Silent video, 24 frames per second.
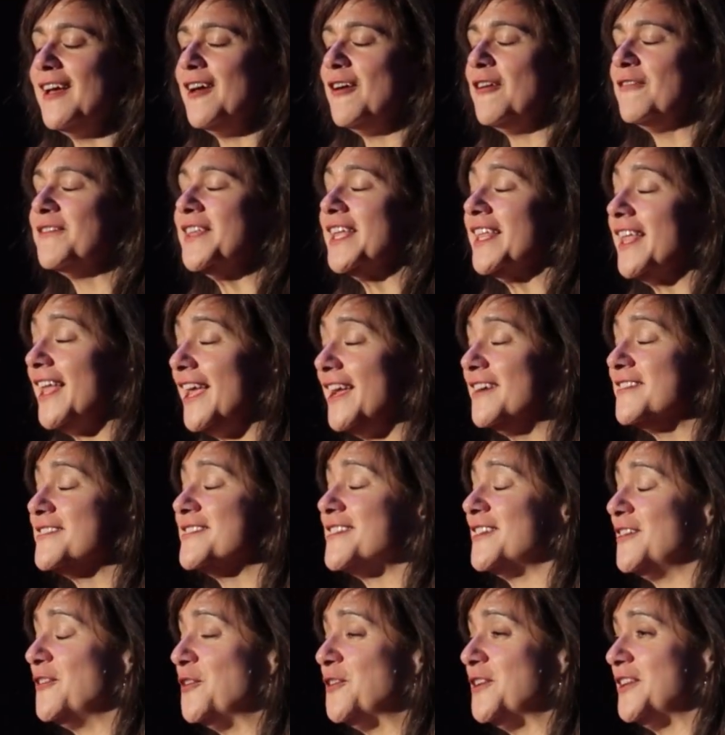of that hair
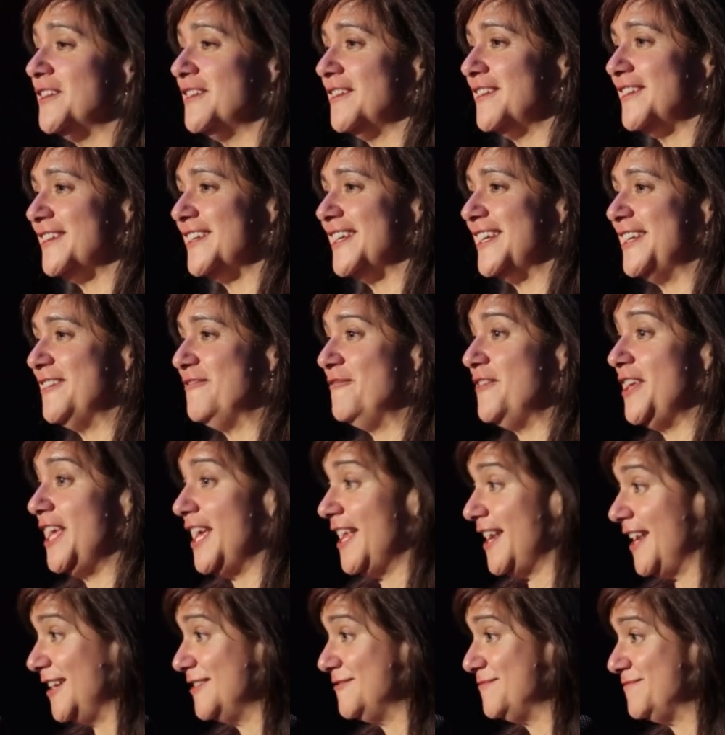salon in
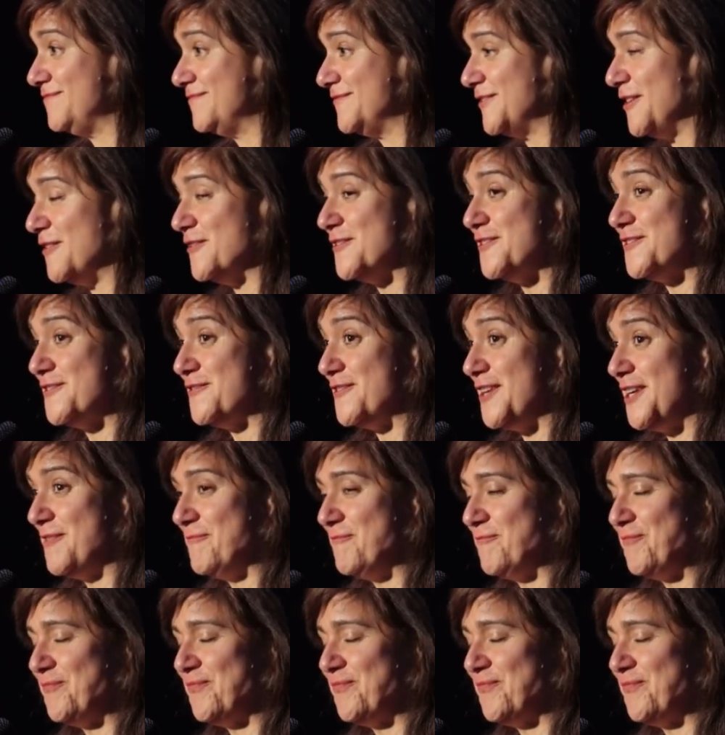Vienna, Austria.